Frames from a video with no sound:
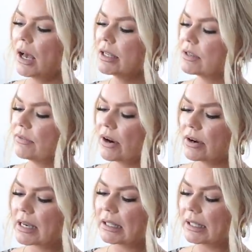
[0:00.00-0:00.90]
It's
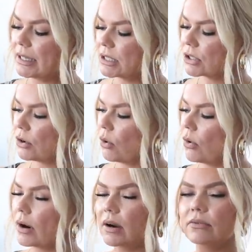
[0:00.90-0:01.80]
very clean
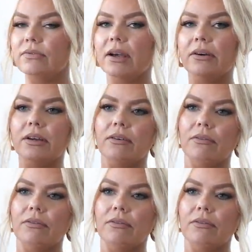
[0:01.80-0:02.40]
decor, very,